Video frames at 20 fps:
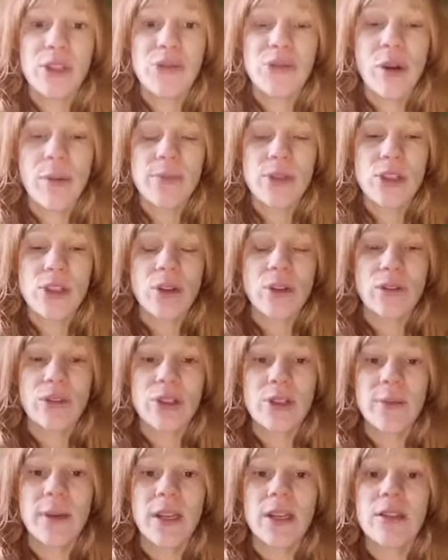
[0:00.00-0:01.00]
with dropped
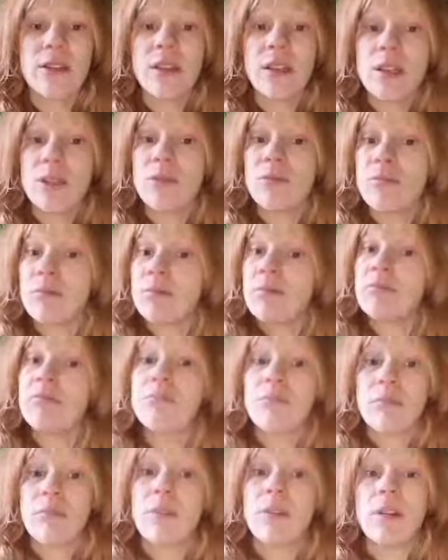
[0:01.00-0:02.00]
shoulders, because
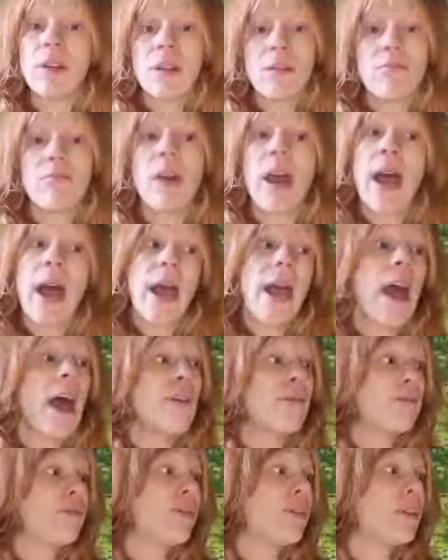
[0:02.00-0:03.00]

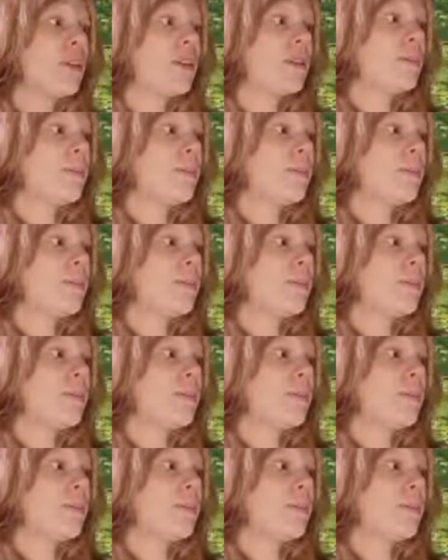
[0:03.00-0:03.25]
I have